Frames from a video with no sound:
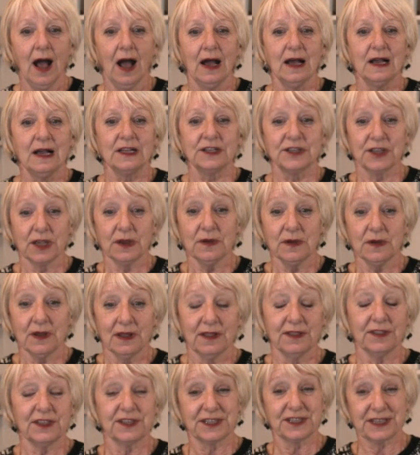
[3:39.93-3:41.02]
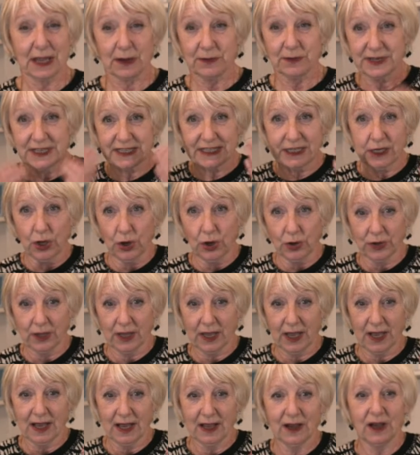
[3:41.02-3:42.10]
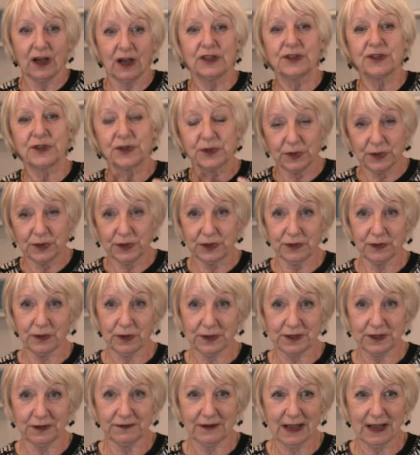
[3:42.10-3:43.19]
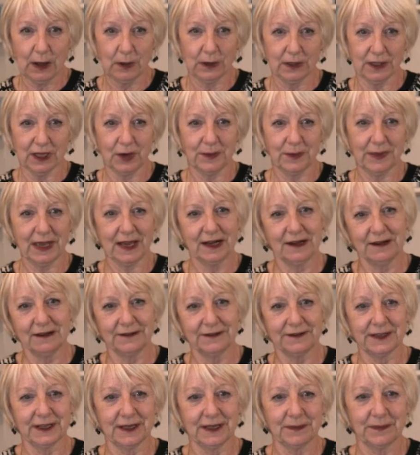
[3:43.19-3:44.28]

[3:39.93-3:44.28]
So the sound is longer as soon as you've got a vowel coming after.